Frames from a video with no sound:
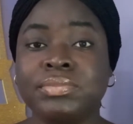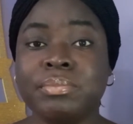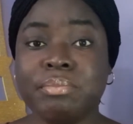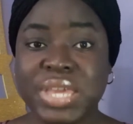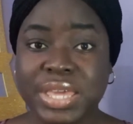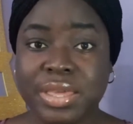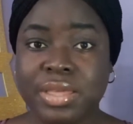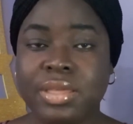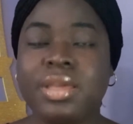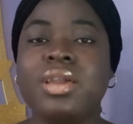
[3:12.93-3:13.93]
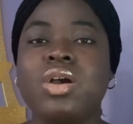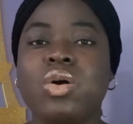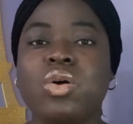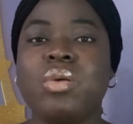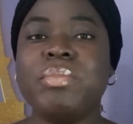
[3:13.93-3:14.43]
May,
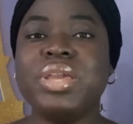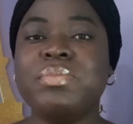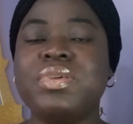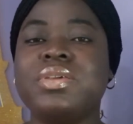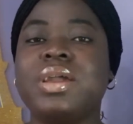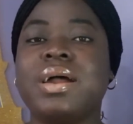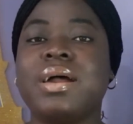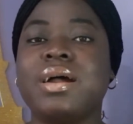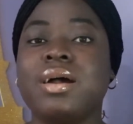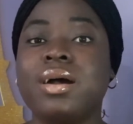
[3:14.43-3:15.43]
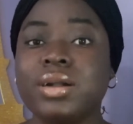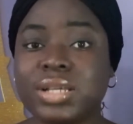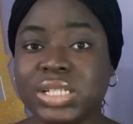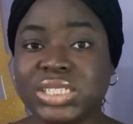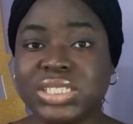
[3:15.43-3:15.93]
or maybe
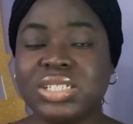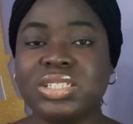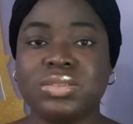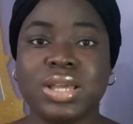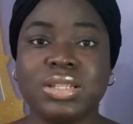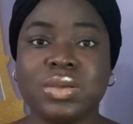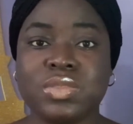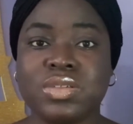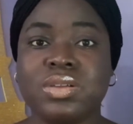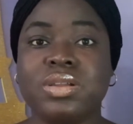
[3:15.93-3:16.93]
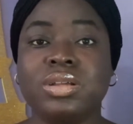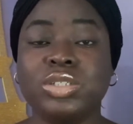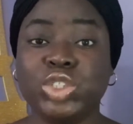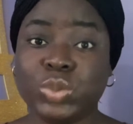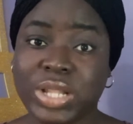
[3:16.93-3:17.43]
August to another
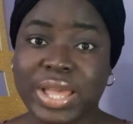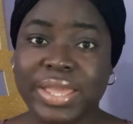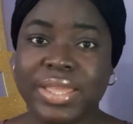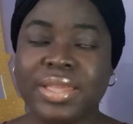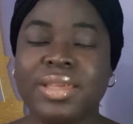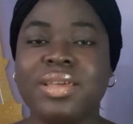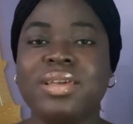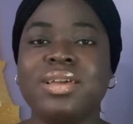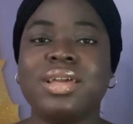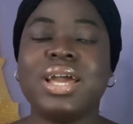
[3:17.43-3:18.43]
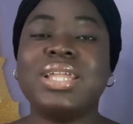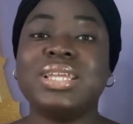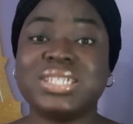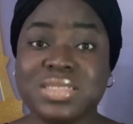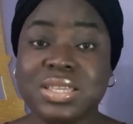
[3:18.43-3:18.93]
July, and
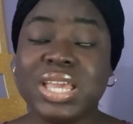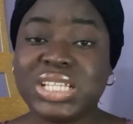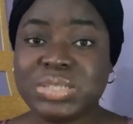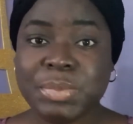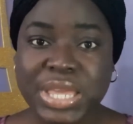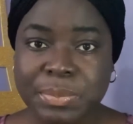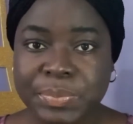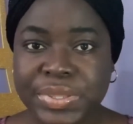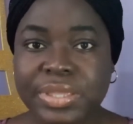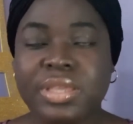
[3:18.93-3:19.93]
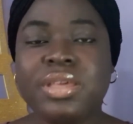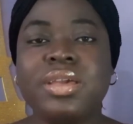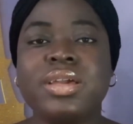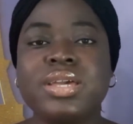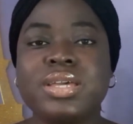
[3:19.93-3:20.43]
as the case may be,
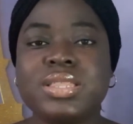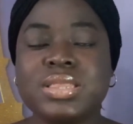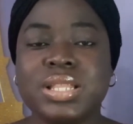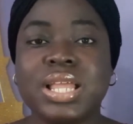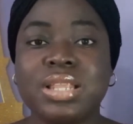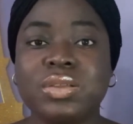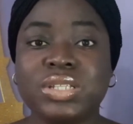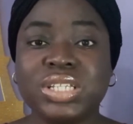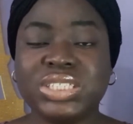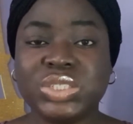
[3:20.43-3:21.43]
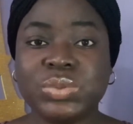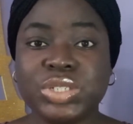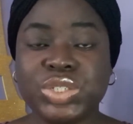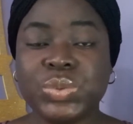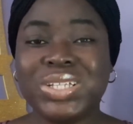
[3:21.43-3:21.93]
the landlord needs to
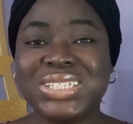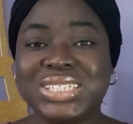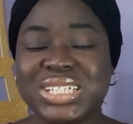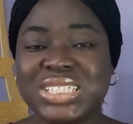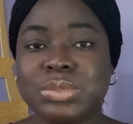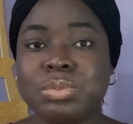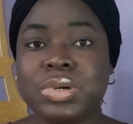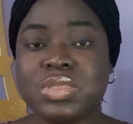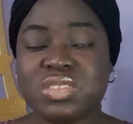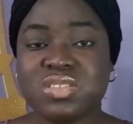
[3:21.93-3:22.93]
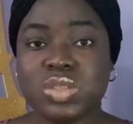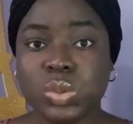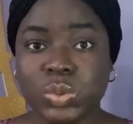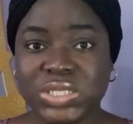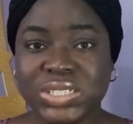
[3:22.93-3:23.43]
issue a 6 months
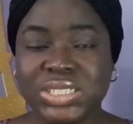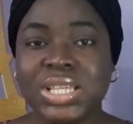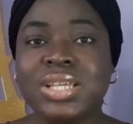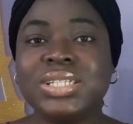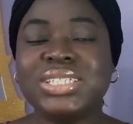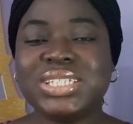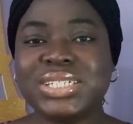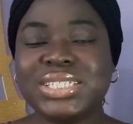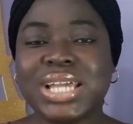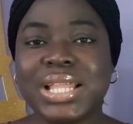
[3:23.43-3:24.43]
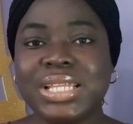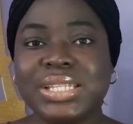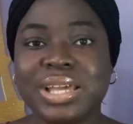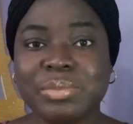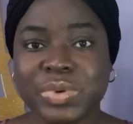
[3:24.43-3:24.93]
notice, 6
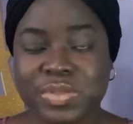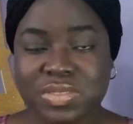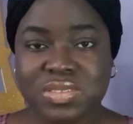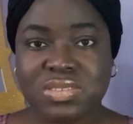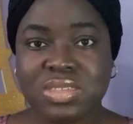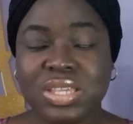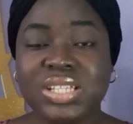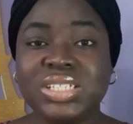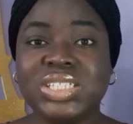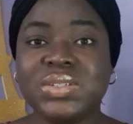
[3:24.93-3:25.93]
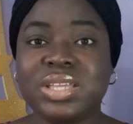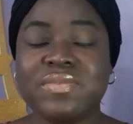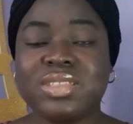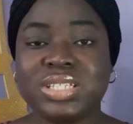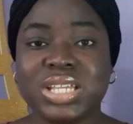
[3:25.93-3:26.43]
calendar months. He needs to give
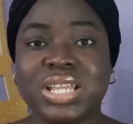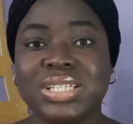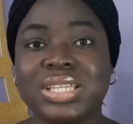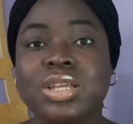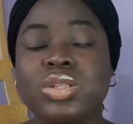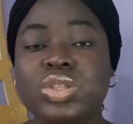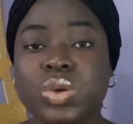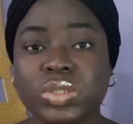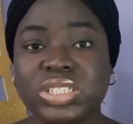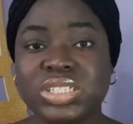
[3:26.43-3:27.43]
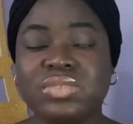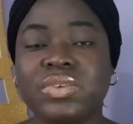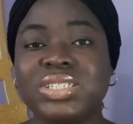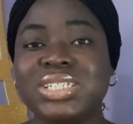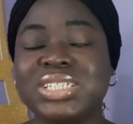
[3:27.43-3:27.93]
the tenant notice for
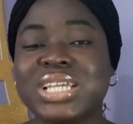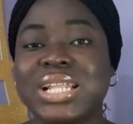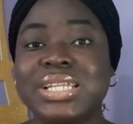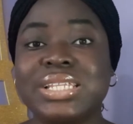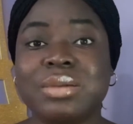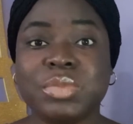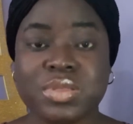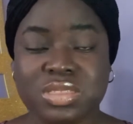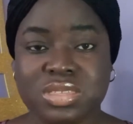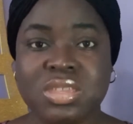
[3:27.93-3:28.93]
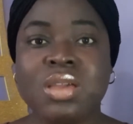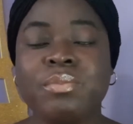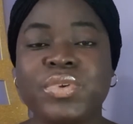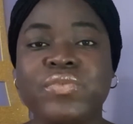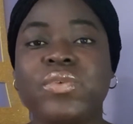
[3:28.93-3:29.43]
6 calendar months
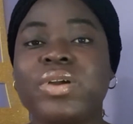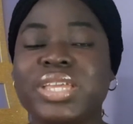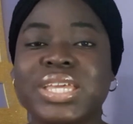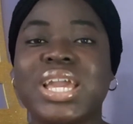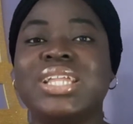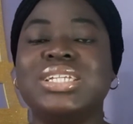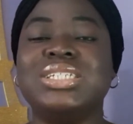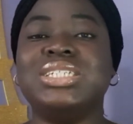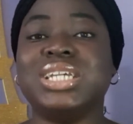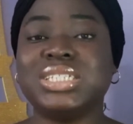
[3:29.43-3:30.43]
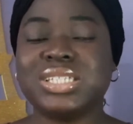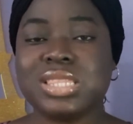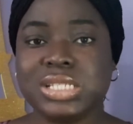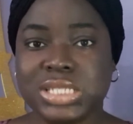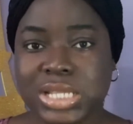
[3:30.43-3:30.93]
before he can eject
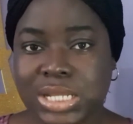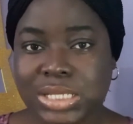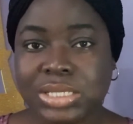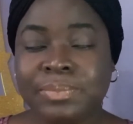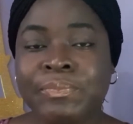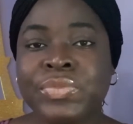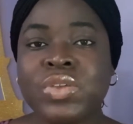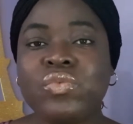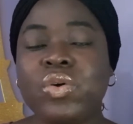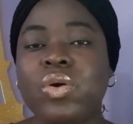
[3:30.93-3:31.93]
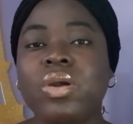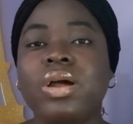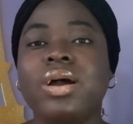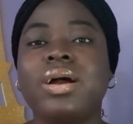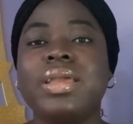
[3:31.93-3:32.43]
the tenant. For
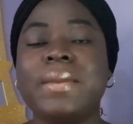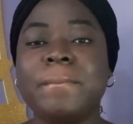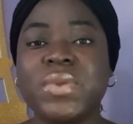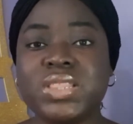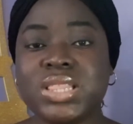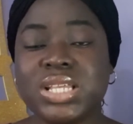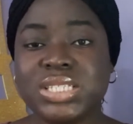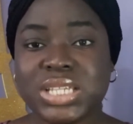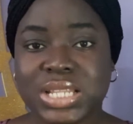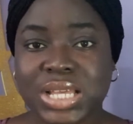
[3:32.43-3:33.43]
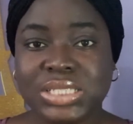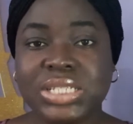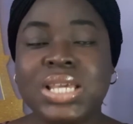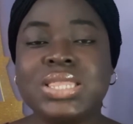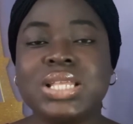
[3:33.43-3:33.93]
a monthly tenant,
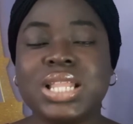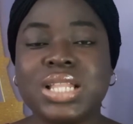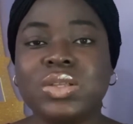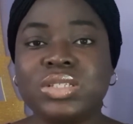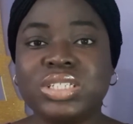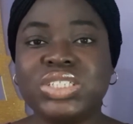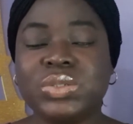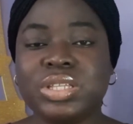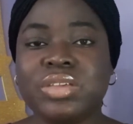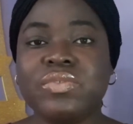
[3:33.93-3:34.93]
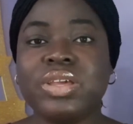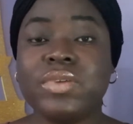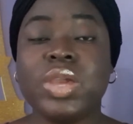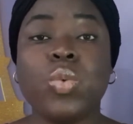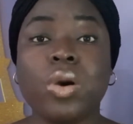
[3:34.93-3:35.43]
the landlord needs to give
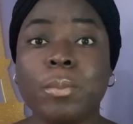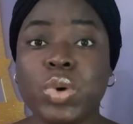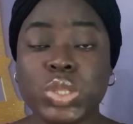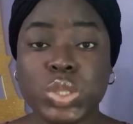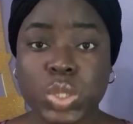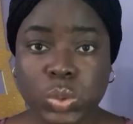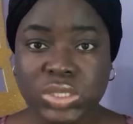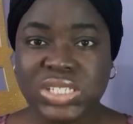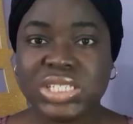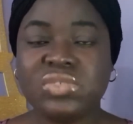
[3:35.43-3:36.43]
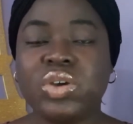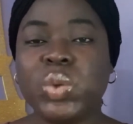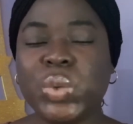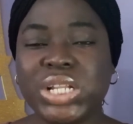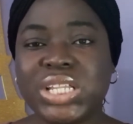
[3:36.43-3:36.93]
a 1 month notice. For a
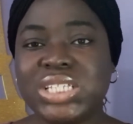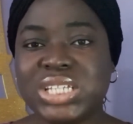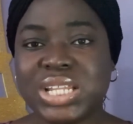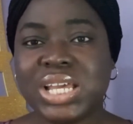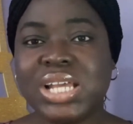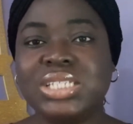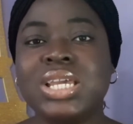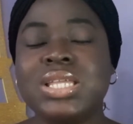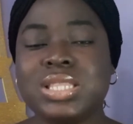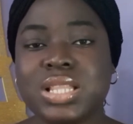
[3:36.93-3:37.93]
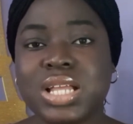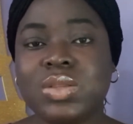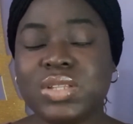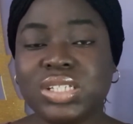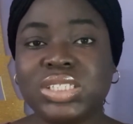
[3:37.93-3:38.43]
weekly tenant, the
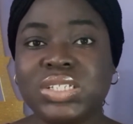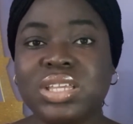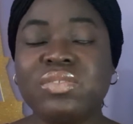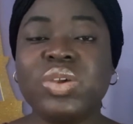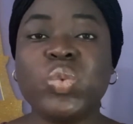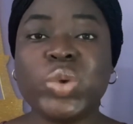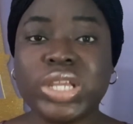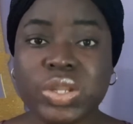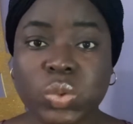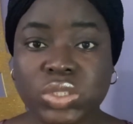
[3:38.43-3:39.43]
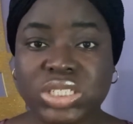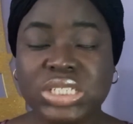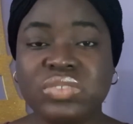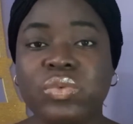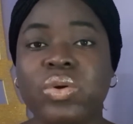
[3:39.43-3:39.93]
landlord needs to give a week
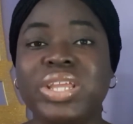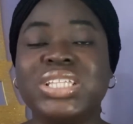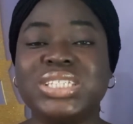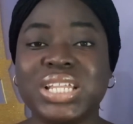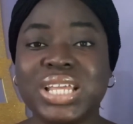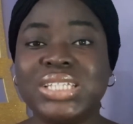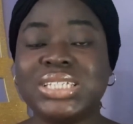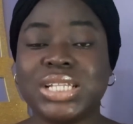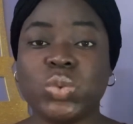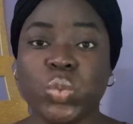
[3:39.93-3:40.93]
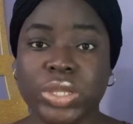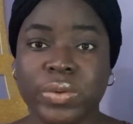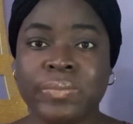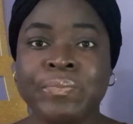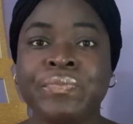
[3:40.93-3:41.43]
notice. For a tenant at
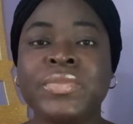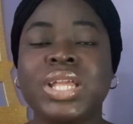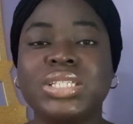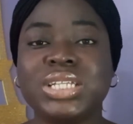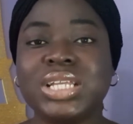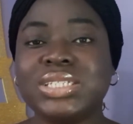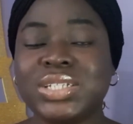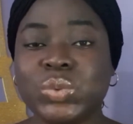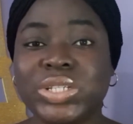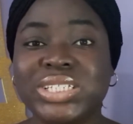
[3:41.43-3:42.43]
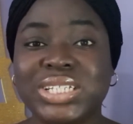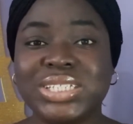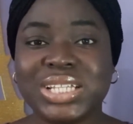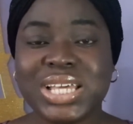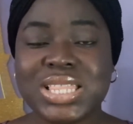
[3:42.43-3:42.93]
will, a tenant at will is a
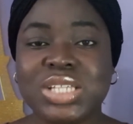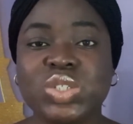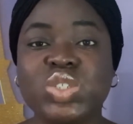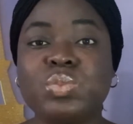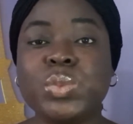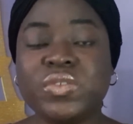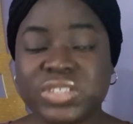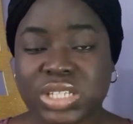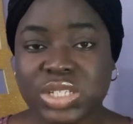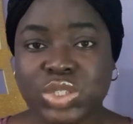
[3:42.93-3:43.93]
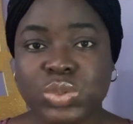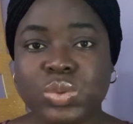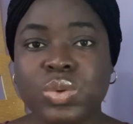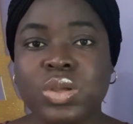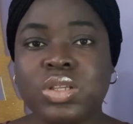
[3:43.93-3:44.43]
tenant that just moves
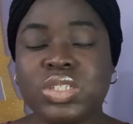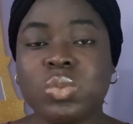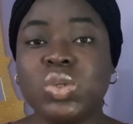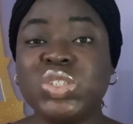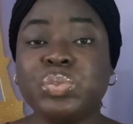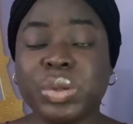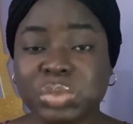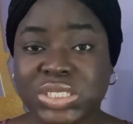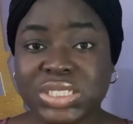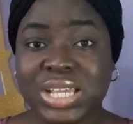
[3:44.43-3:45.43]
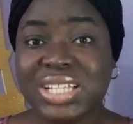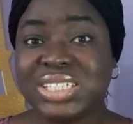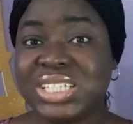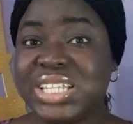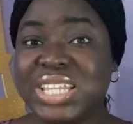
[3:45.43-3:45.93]
into someone's property and
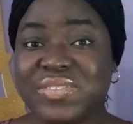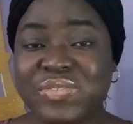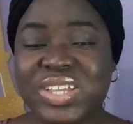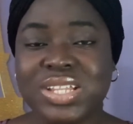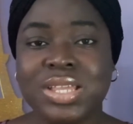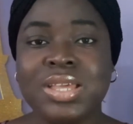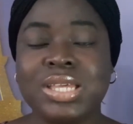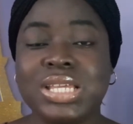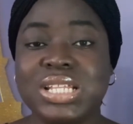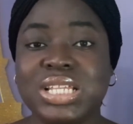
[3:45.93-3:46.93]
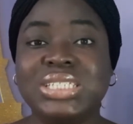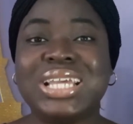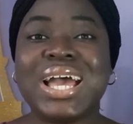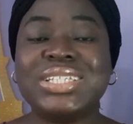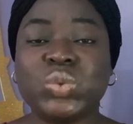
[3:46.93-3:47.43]
is living in it
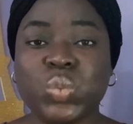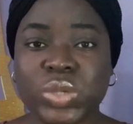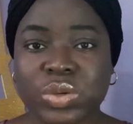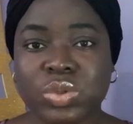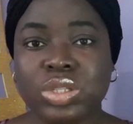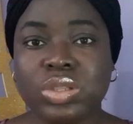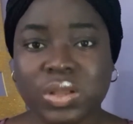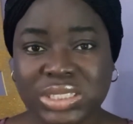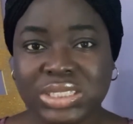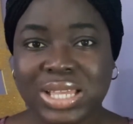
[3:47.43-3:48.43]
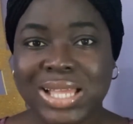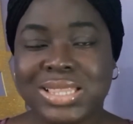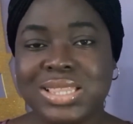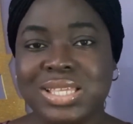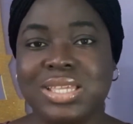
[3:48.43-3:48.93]
at will, not
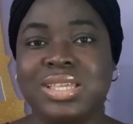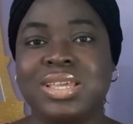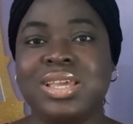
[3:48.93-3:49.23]
at the